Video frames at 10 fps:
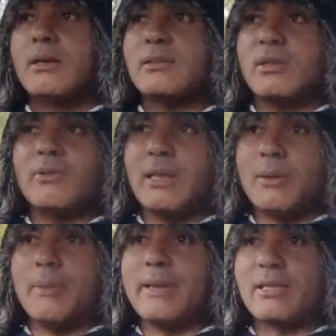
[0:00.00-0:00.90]
So I know I
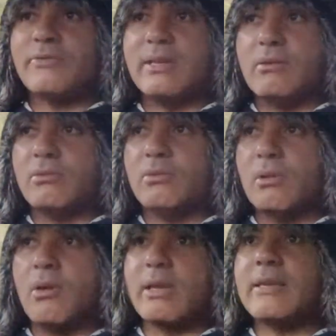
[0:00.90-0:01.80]
won't make this video too
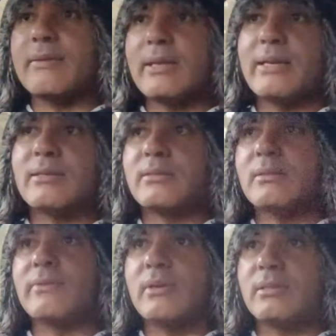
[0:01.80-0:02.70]
long either, so
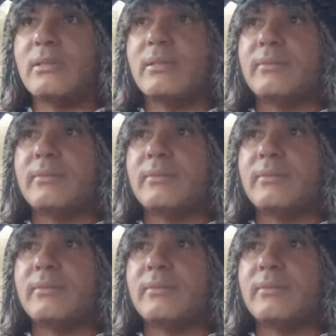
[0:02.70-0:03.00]
I've got to.